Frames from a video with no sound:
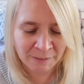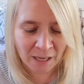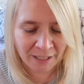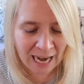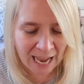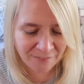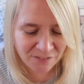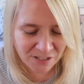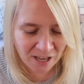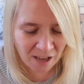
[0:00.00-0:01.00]
I'm going to
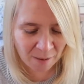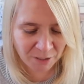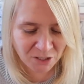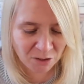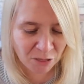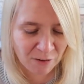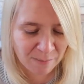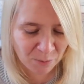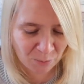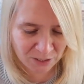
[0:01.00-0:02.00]
answer, I'm going to do three
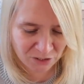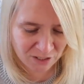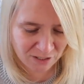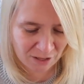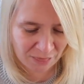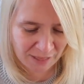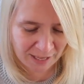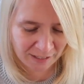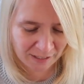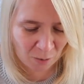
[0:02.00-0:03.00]
more questions, I think.